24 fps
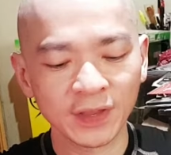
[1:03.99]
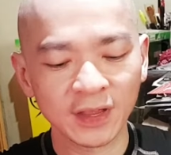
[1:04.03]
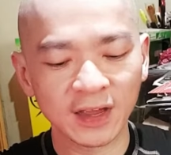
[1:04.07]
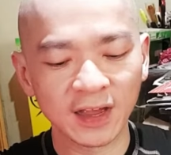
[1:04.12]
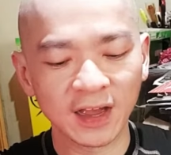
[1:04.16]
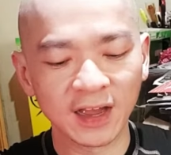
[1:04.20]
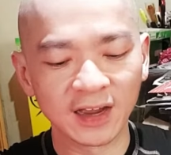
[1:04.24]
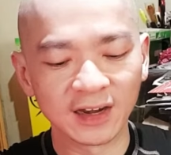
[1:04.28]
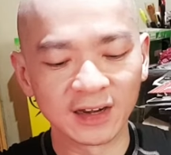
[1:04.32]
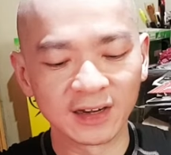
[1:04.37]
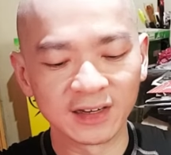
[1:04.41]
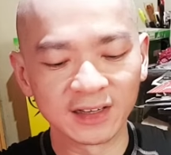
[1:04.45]

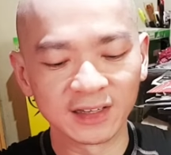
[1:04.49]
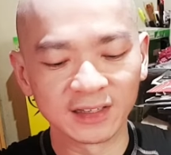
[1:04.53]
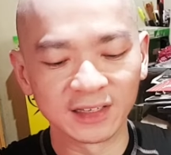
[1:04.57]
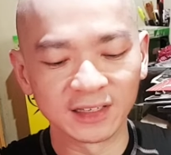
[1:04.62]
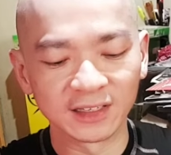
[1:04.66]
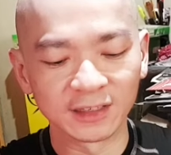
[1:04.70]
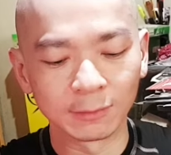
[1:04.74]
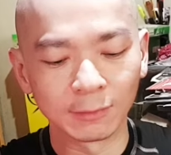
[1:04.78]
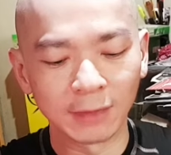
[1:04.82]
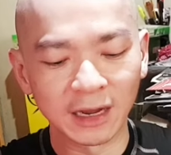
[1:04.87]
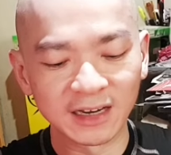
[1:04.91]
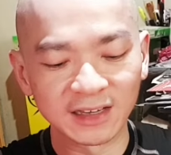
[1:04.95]
and this
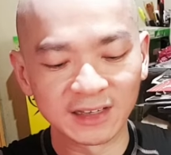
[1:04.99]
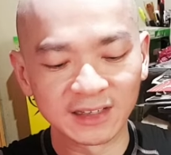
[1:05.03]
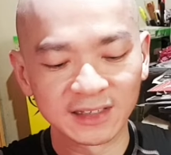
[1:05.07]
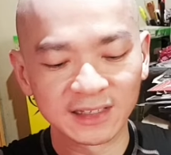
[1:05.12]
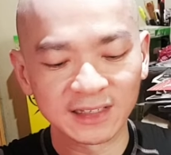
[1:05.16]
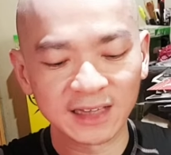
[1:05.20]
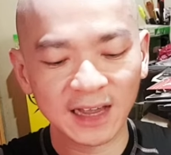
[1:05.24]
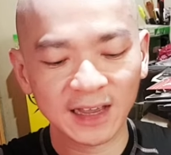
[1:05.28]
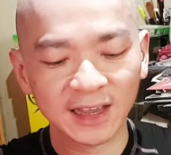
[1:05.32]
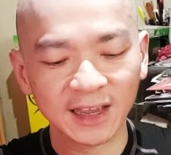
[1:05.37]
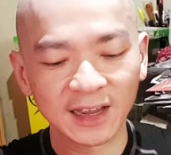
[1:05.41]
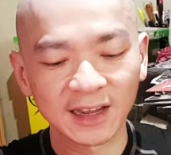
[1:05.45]
is my
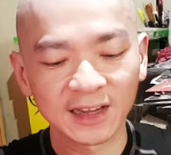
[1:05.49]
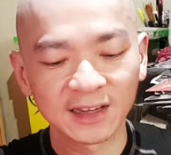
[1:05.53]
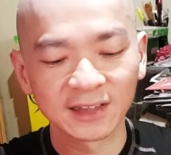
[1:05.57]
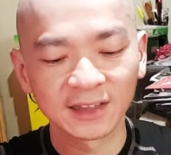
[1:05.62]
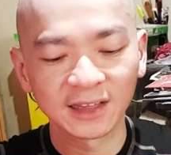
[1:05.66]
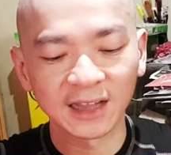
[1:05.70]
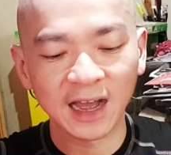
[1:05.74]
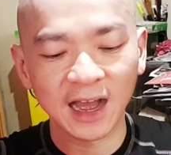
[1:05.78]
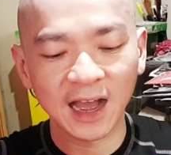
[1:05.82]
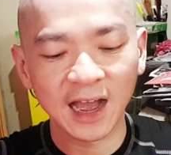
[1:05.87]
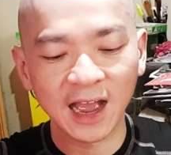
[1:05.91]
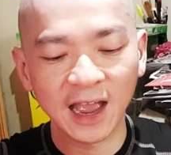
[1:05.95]
second
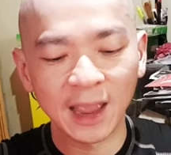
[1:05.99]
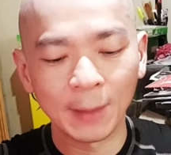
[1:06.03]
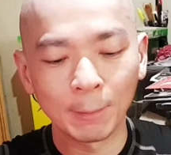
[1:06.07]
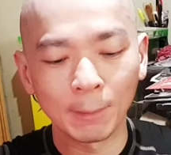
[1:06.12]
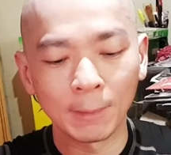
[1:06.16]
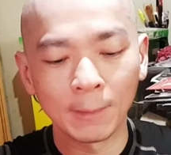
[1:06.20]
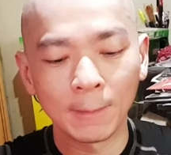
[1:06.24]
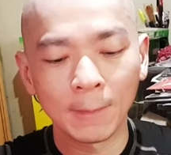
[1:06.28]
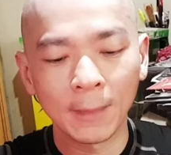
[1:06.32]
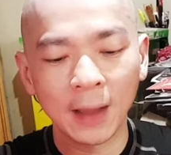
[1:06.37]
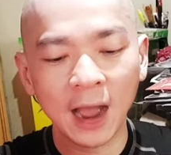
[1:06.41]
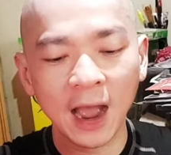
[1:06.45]
time
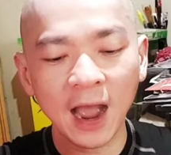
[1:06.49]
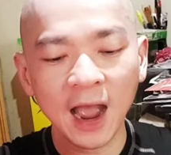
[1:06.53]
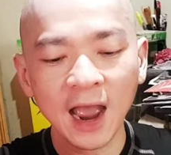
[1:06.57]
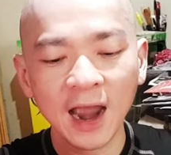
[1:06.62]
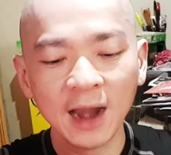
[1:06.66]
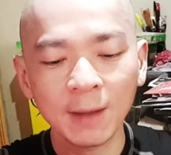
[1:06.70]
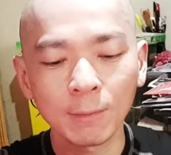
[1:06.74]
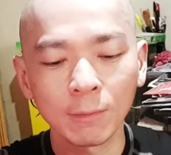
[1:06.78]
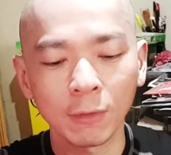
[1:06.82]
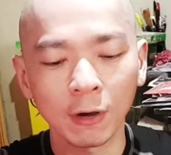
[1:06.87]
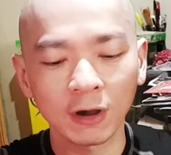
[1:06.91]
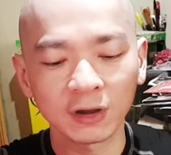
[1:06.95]

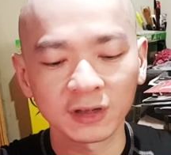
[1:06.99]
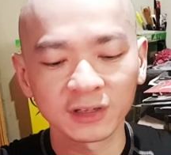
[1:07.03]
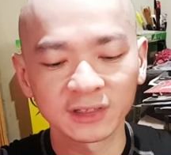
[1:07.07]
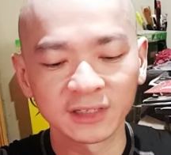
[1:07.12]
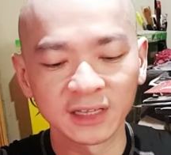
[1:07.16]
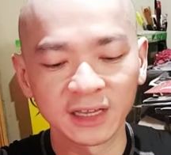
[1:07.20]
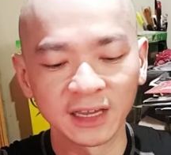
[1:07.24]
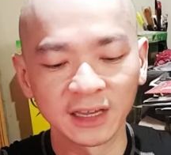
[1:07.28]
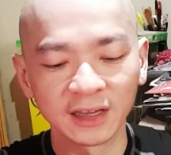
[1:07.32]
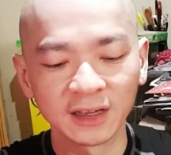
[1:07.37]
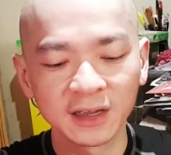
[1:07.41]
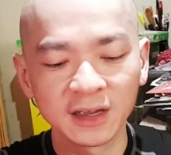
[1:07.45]

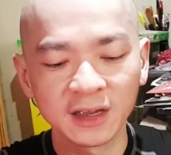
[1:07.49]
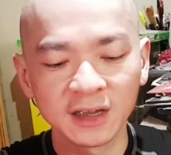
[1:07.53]
unboxing